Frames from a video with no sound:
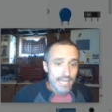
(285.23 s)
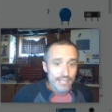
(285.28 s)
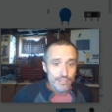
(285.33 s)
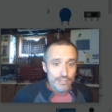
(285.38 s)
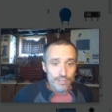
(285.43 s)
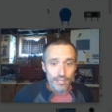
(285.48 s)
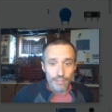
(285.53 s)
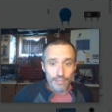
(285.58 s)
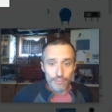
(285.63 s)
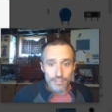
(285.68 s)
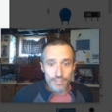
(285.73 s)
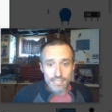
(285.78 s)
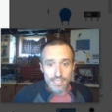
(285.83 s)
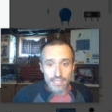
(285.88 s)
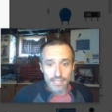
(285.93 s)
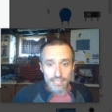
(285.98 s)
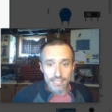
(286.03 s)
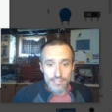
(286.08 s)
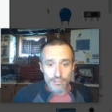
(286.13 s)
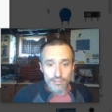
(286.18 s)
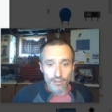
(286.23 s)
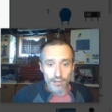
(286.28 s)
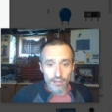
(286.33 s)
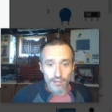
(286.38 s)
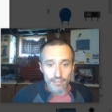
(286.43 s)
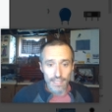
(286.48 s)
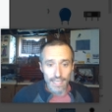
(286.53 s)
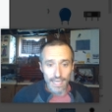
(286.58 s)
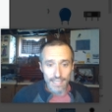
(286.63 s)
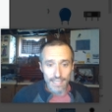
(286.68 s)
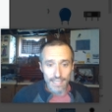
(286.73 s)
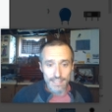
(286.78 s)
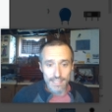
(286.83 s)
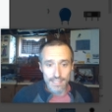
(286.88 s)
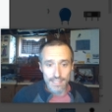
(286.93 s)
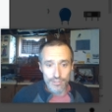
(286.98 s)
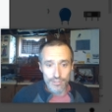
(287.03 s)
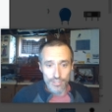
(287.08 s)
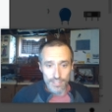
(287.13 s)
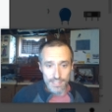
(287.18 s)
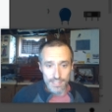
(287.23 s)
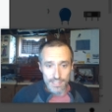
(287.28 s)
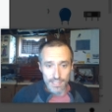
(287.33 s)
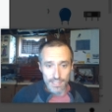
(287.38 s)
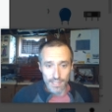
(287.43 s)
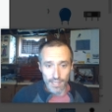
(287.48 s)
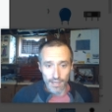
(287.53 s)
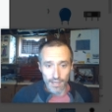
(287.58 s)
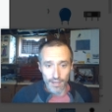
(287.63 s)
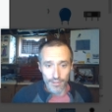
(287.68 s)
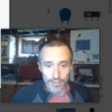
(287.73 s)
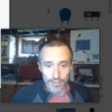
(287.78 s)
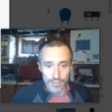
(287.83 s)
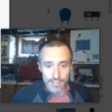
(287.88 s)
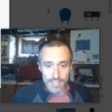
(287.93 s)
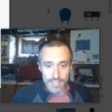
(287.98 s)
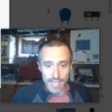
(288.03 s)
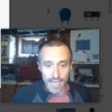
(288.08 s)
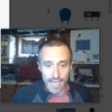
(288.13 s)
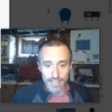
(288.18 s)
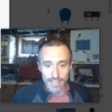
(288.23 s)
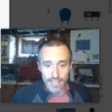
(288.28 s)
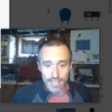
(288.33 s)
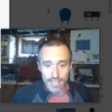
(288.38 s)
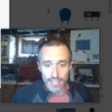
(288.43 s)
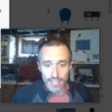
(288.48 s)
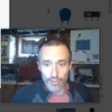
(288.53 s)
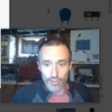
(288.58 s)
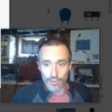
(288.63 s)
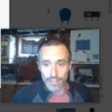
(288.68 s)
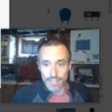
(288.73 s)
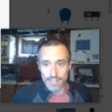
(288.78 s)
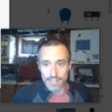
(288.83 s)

So then we'll see these are all connected just to the other side, going to